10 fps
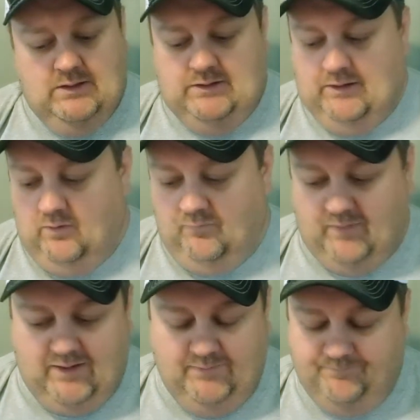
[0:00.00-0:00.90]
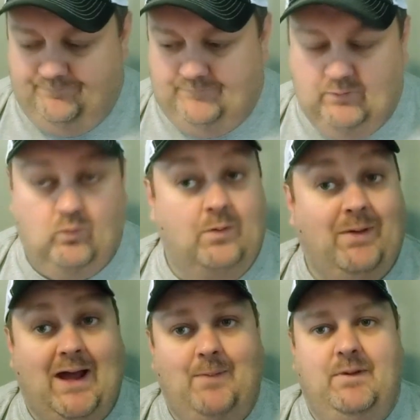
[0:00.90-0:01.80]
if I didn't want to
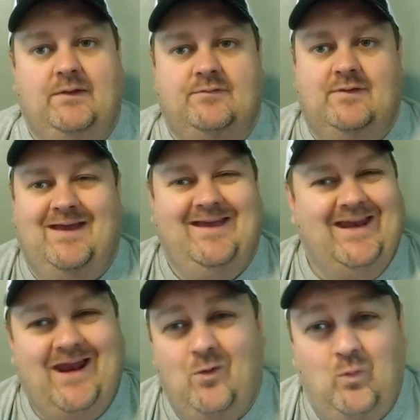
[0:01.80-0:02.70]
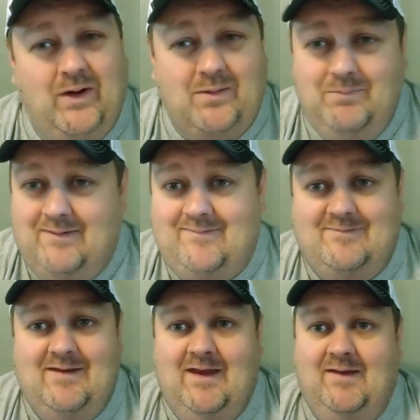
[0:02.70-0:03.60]
buy a big set, and I don't recommend
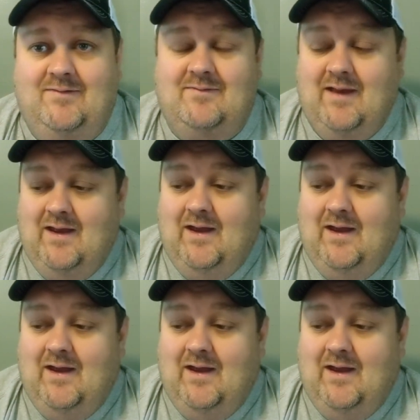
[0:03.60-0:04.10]
sets,